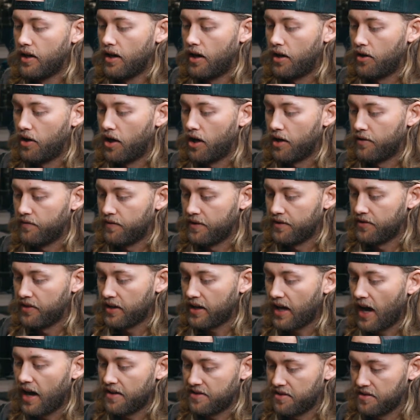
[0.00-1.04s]
a lot of it, the
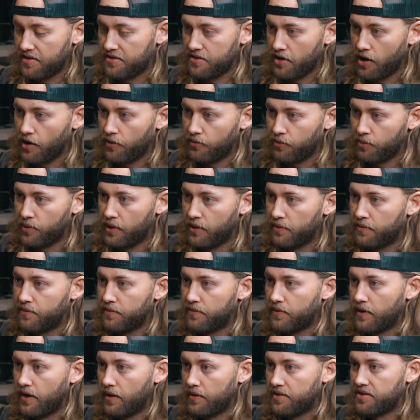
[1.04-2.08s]
guys he served
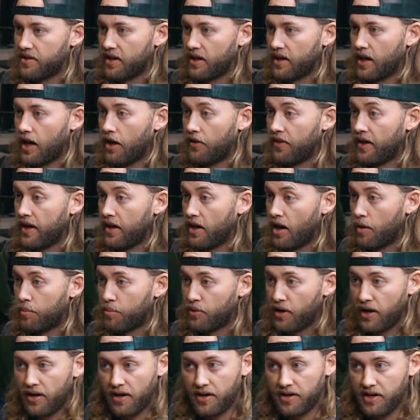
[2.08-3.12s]
with, seeing how they
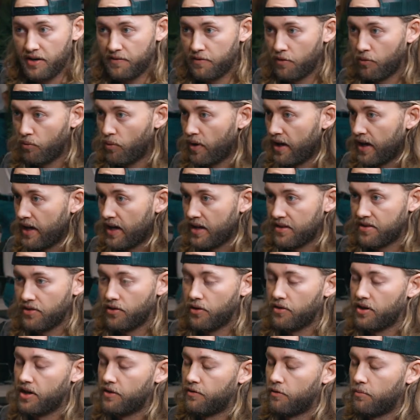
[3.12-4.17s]
operate in different ways in
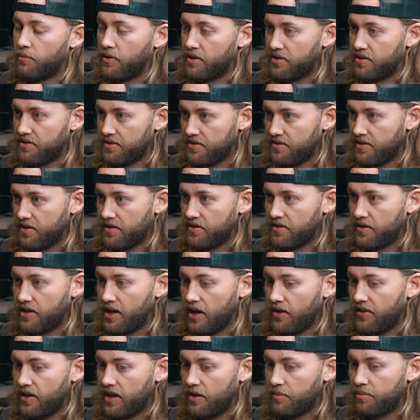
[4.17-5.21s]
their different businesses, and
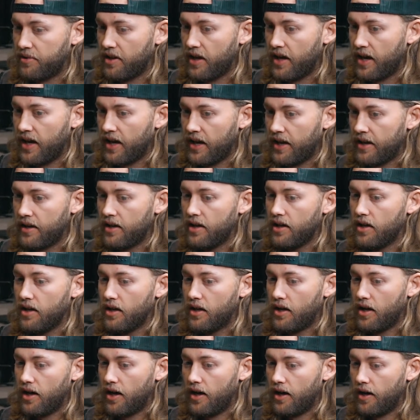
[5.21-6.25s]
how they apply
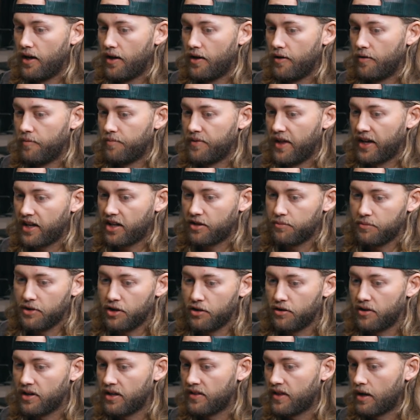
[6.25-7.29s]
that
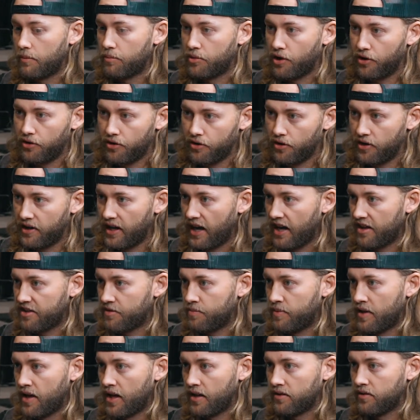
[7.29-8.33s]
community, that brotherhood
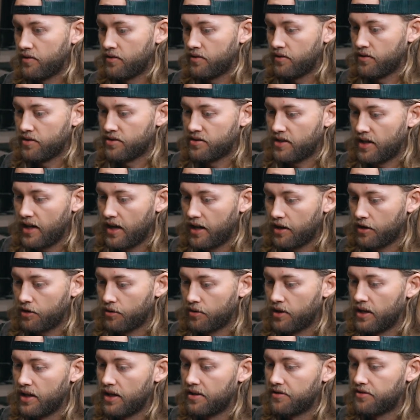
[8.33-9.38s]
aspect, and just that
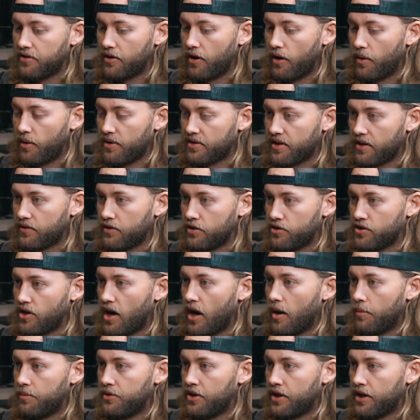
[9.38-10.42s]
grit to always get the
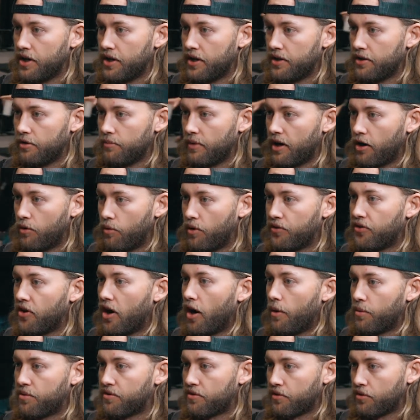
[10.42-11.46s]
job done, no matter what the
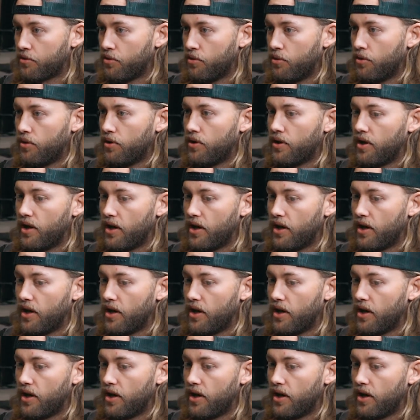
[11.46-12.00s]
obstacle.